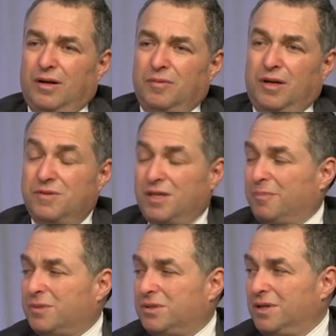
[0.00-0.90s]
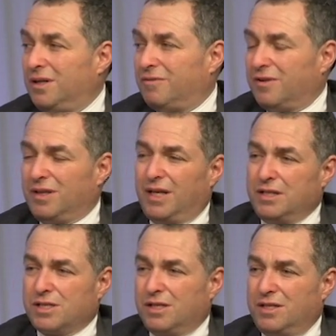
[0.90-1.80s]
gives the opportunity for the
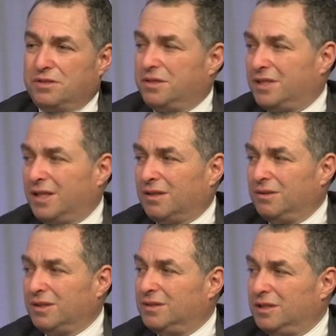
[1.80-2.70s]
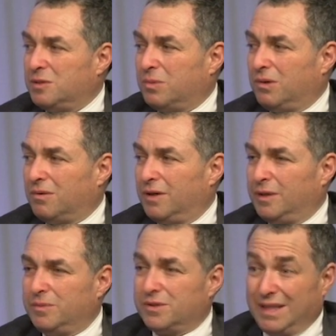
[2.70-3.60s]
legislature to take a look at these
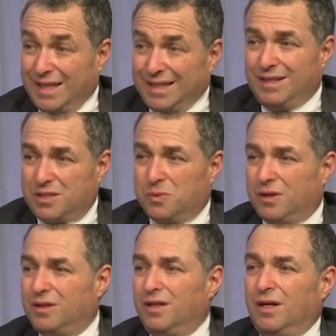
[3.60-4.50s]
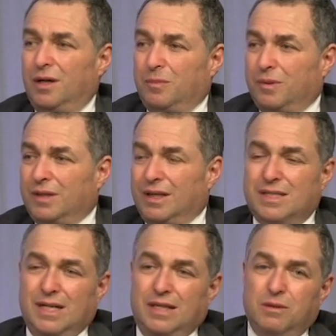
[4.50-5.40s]
programs like this one, where they
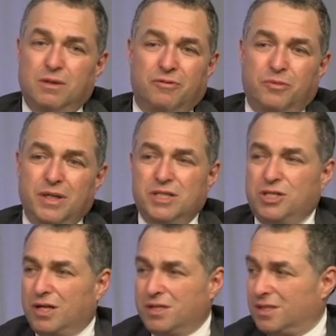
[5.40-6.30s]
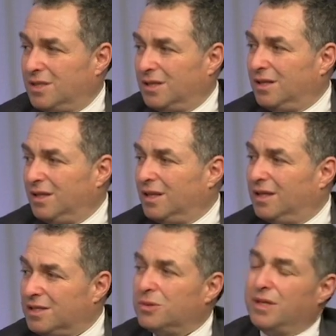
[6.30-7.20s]
say, you know what, if we adjust
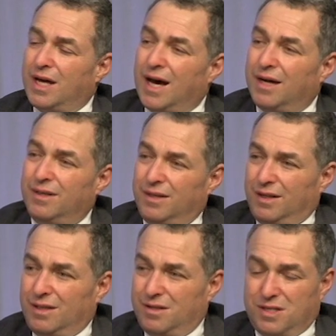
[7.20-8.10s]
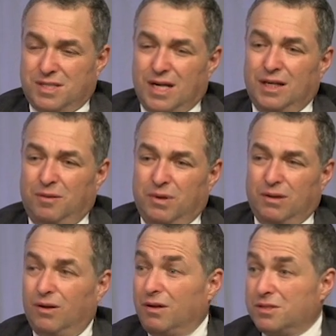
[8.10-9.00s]
this or that, there's a Senate
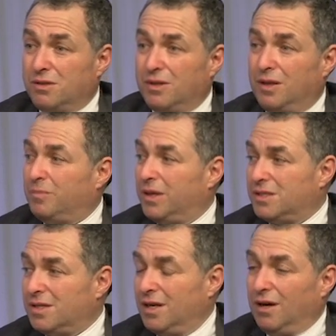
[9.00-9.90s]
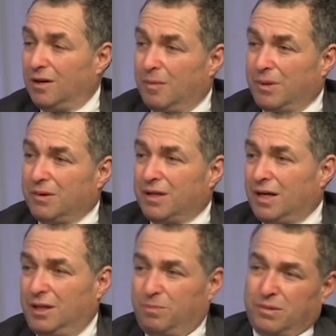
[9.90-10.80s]
bill also that pays about
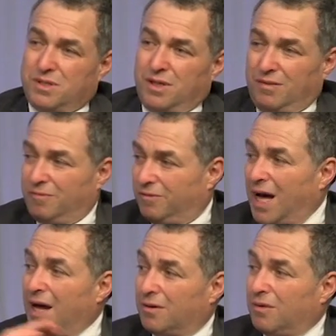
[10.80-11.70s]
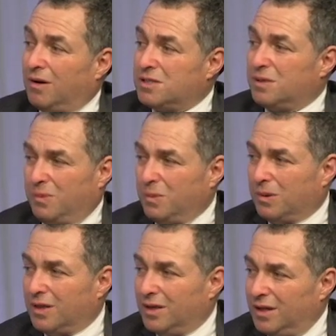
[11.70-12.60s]
90% flat across the board